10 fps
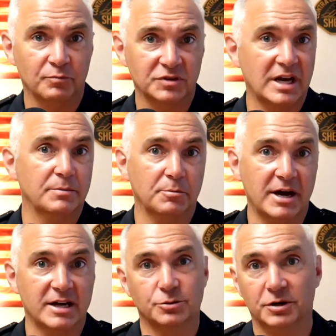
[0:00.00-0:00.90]
type your
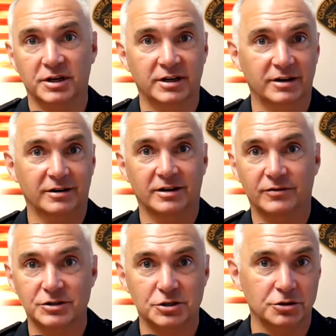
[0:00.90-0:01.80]
password in here, give
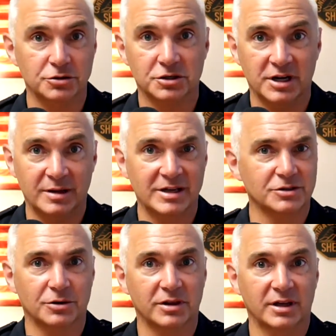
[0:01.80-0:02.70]
us your username, that
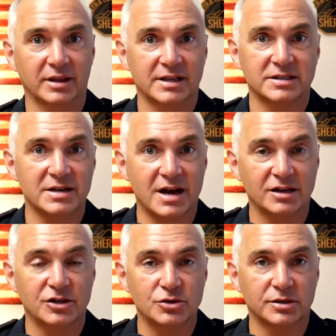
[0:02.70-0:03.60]
sort of thing, that's not
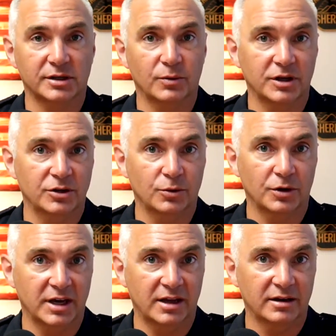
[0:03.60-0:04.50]
usually what you will
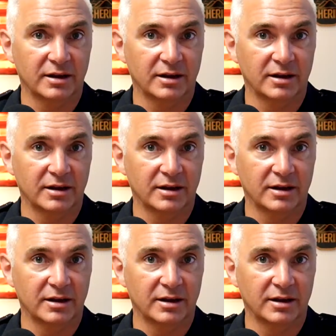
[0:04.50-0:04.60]
get